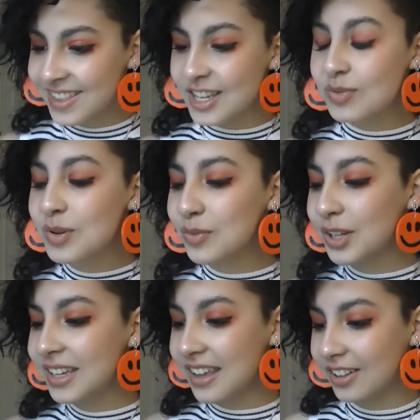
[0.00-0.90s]
This one
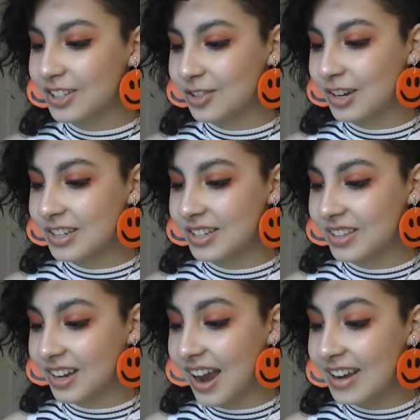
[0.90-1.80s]
really illustrates
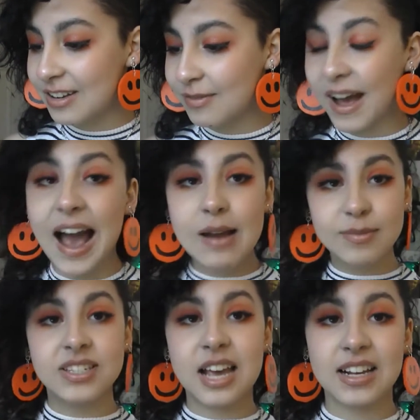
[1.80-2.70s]
the kind of
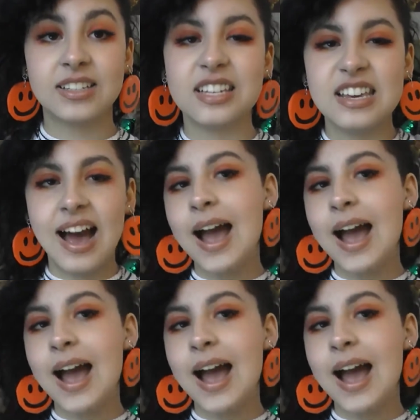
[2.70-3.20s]
I'm sexy,